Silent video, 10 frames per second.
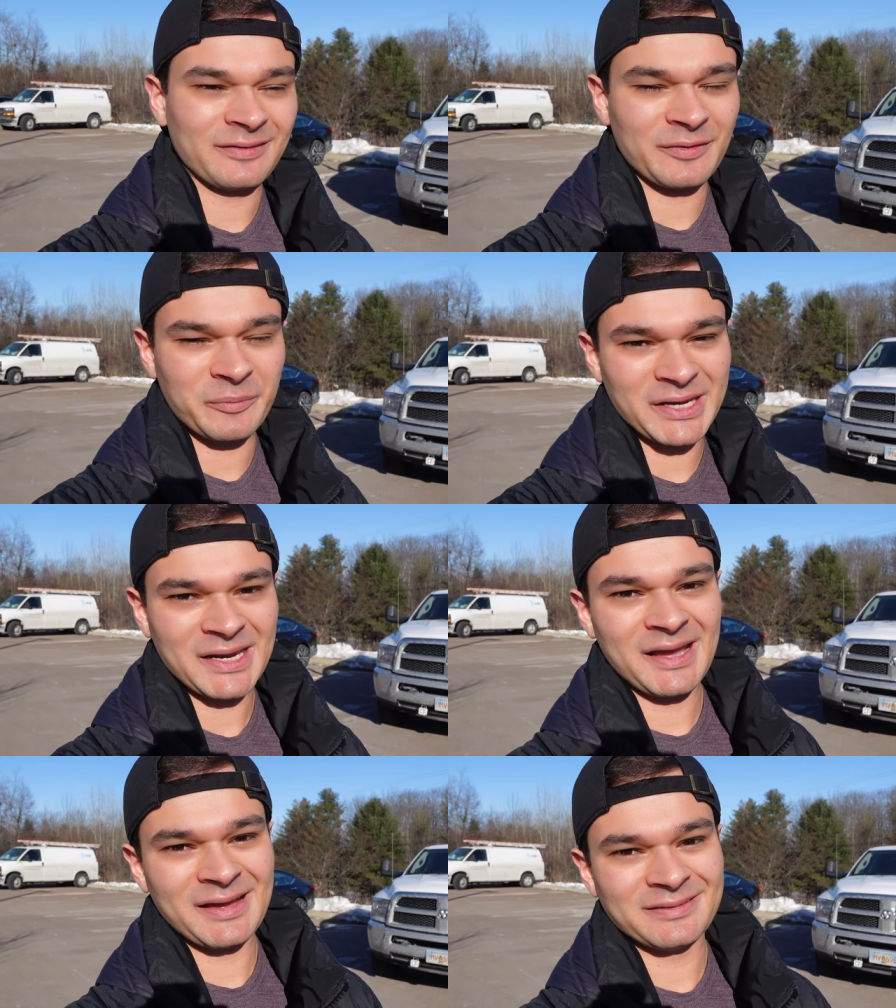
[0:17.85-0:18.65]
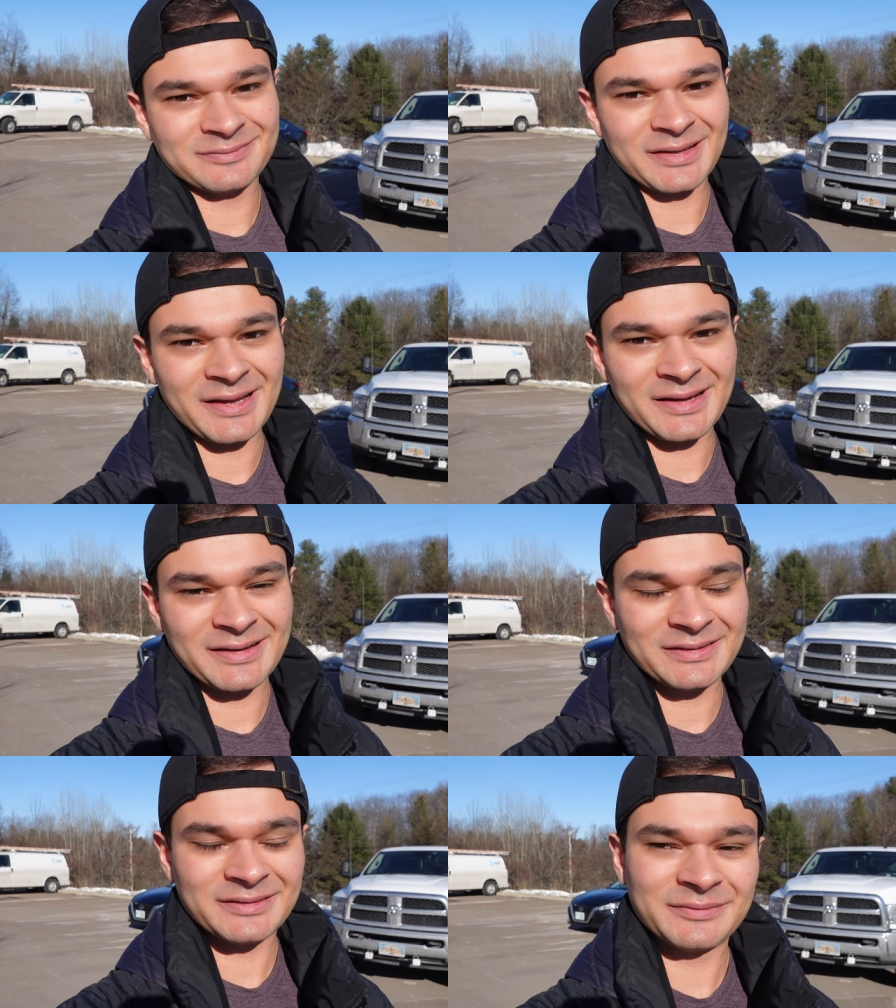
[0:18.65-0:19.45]
It's a Monday
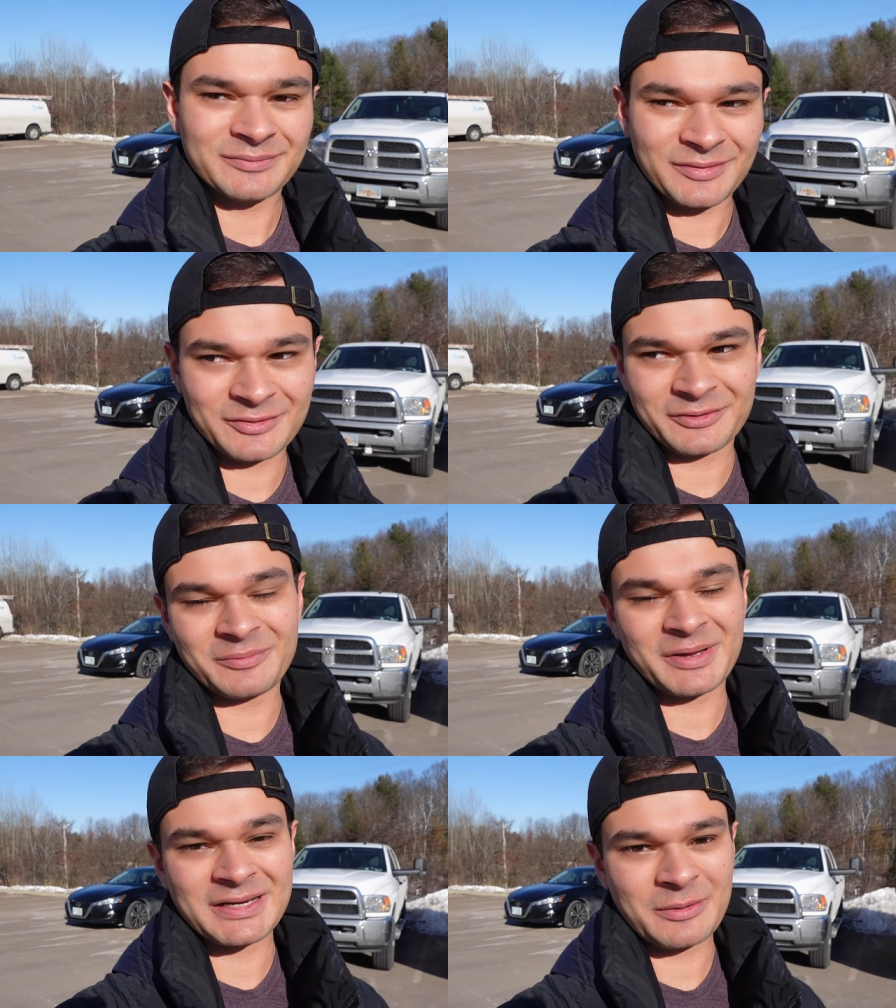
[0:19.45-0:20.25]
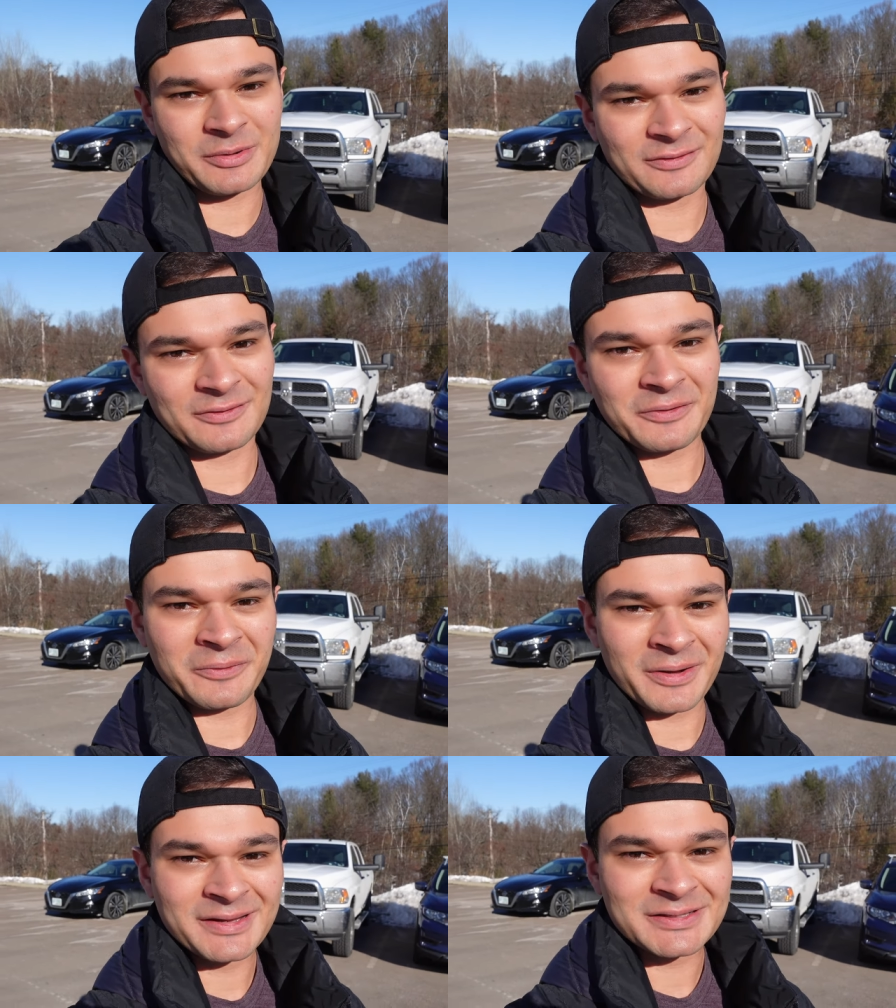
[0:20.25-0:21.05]
and it's during the pandemic,
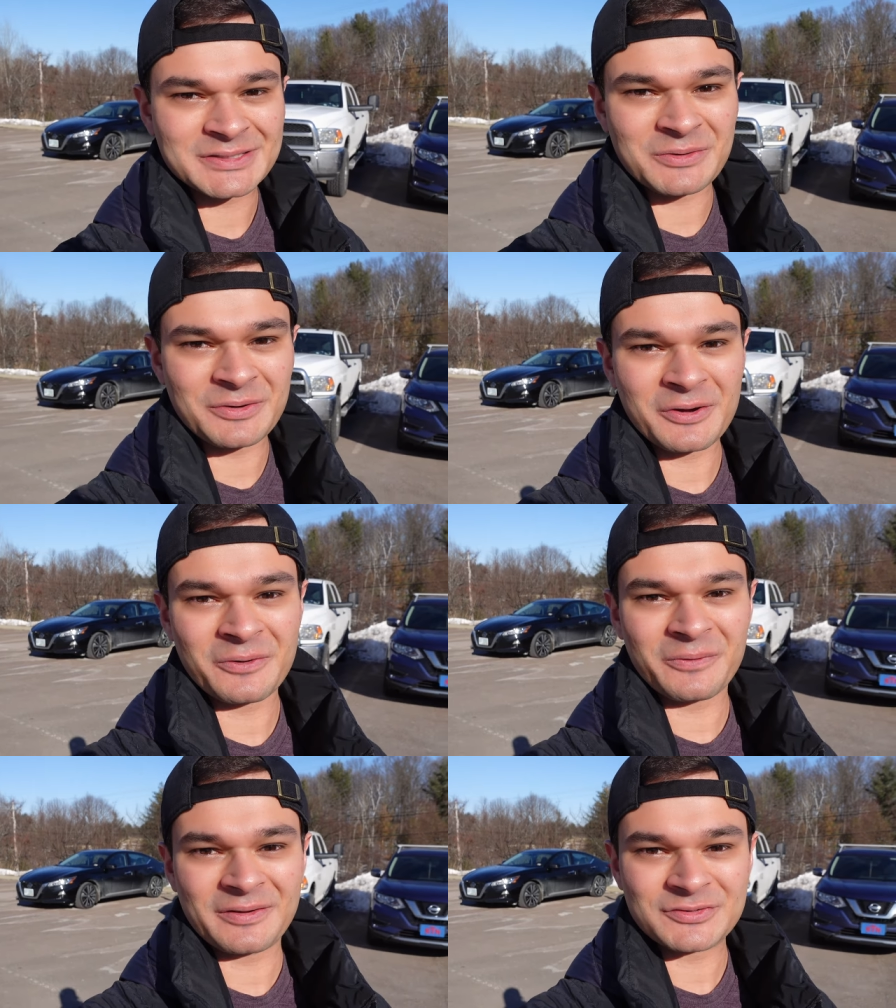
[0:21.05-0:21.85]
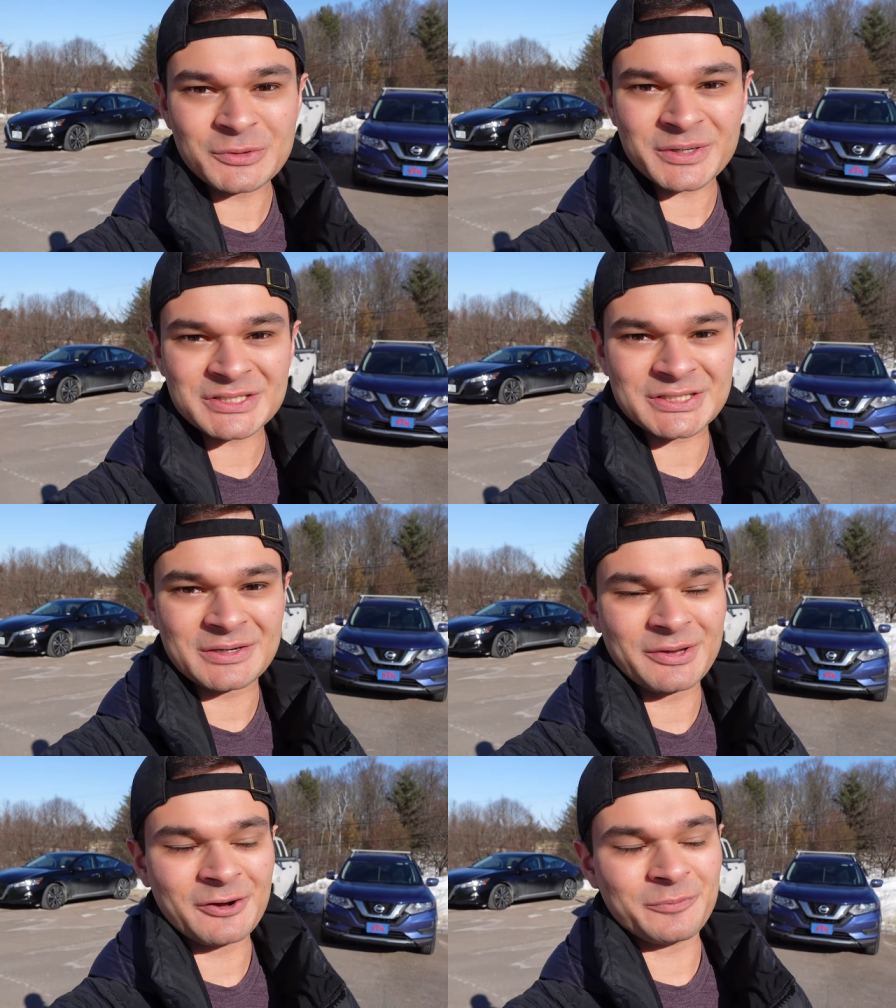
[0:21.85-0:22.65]
so don't know if too much is
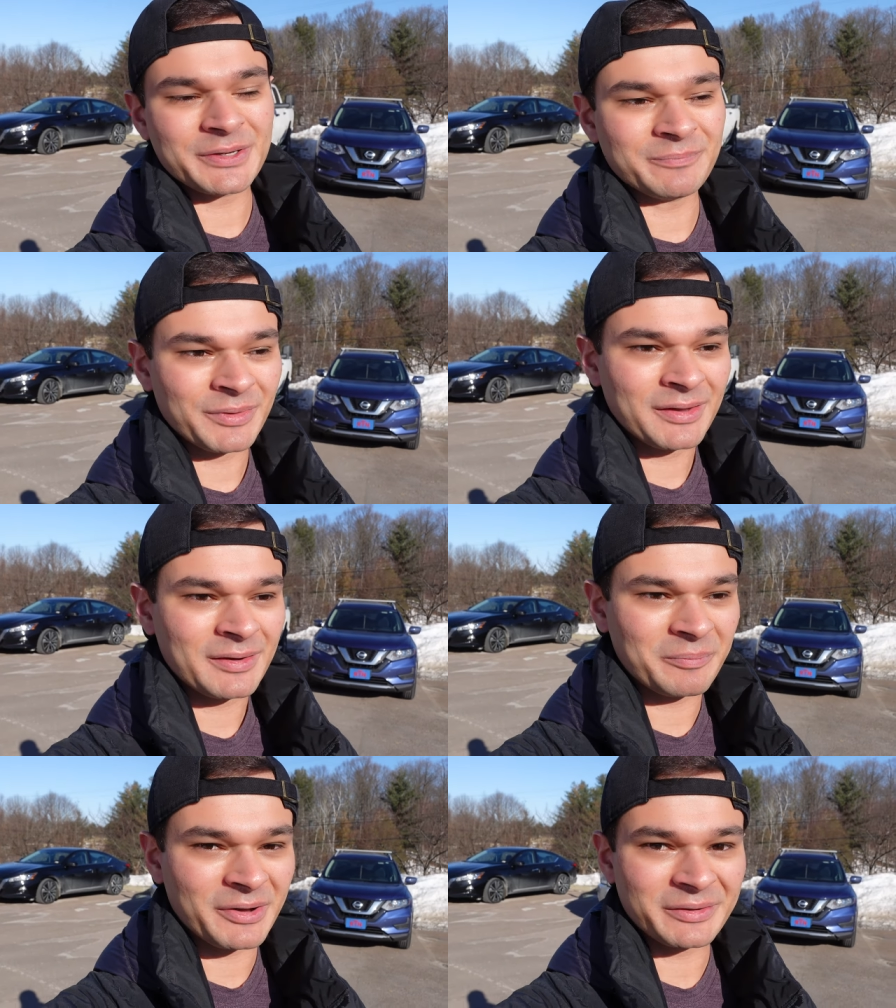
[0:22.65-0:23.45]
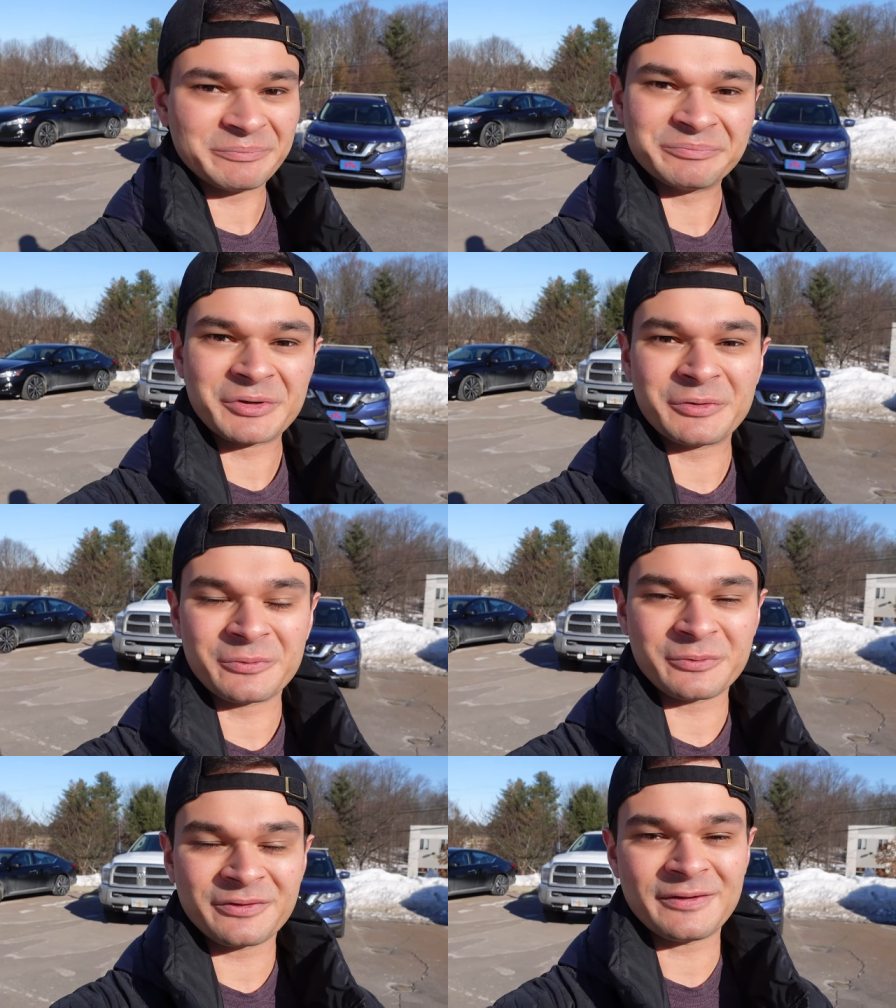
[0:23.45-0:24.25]
gonna be open, but
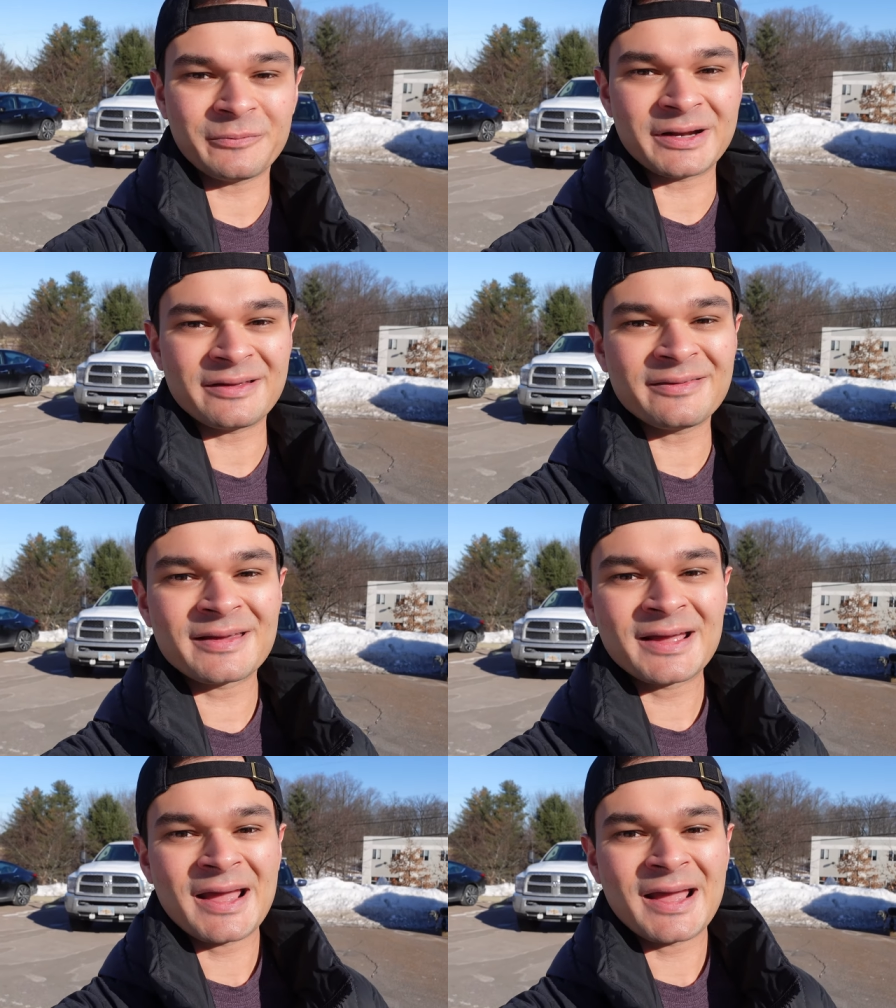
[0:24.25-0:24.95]
we'll see what is.